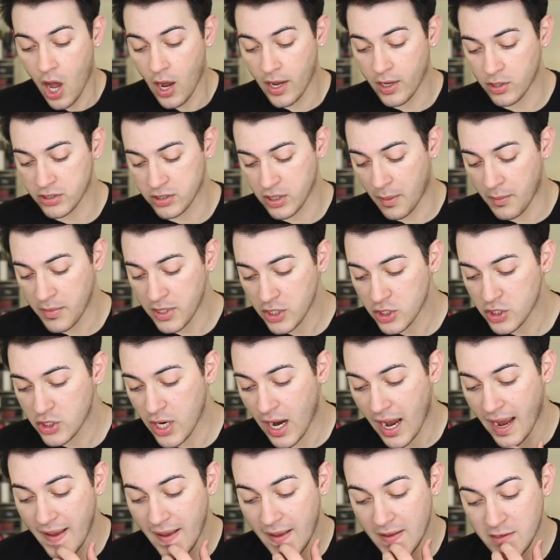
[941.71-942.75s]
Like, I was, I'm gonna
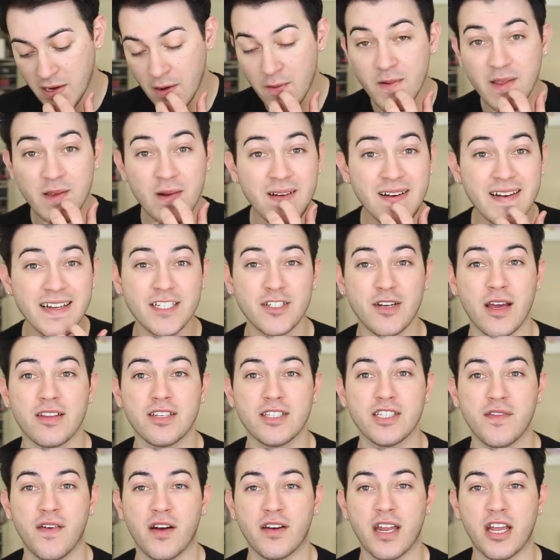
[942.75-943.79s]
try, so I really wanted to try
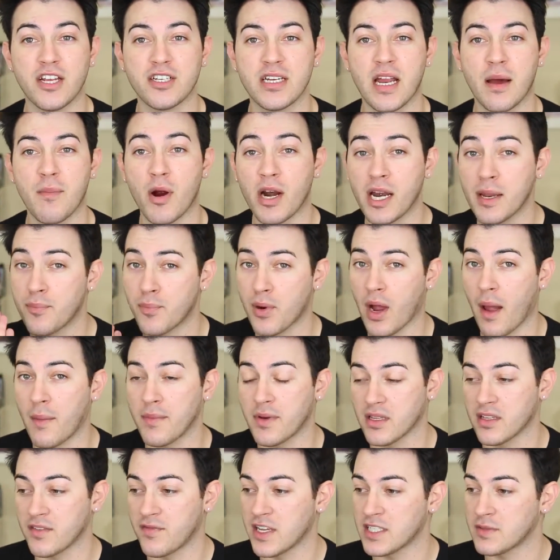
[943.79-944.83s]
this new foundation. I'm already
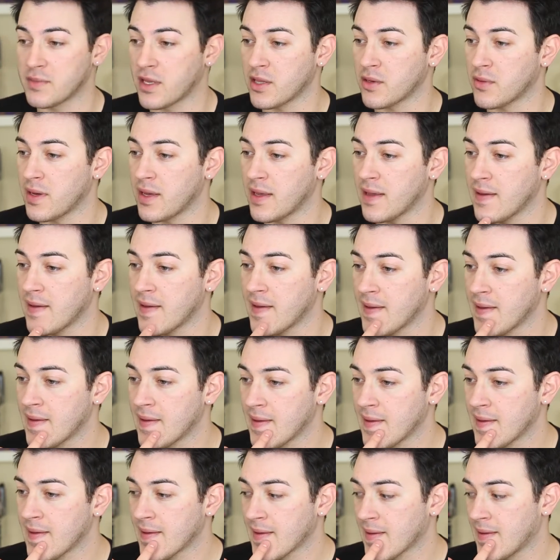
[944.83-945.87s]
primed on the face, by the way.
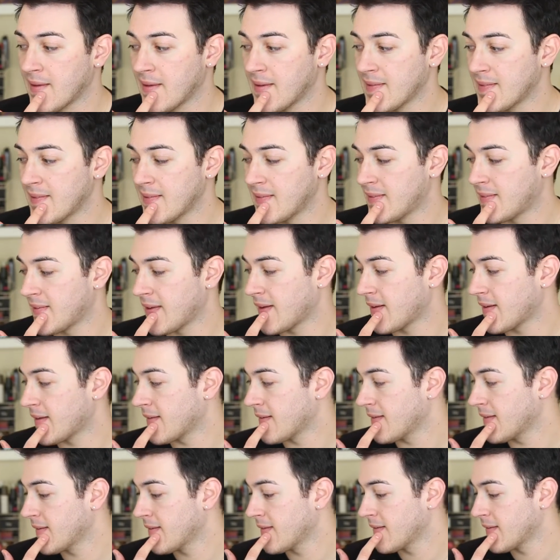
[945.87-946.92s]
Can you guys see this
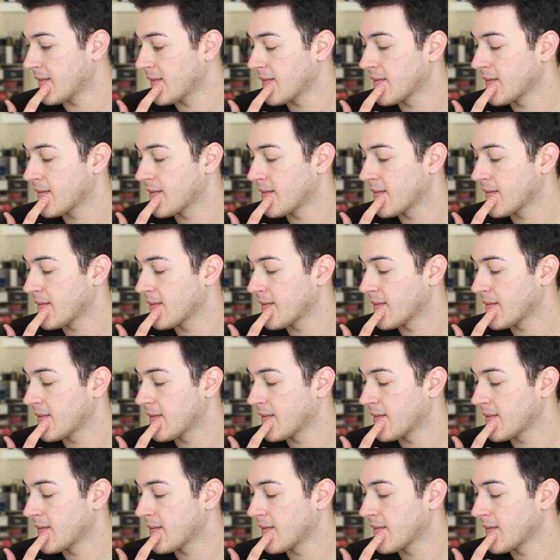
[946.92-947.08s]
hair?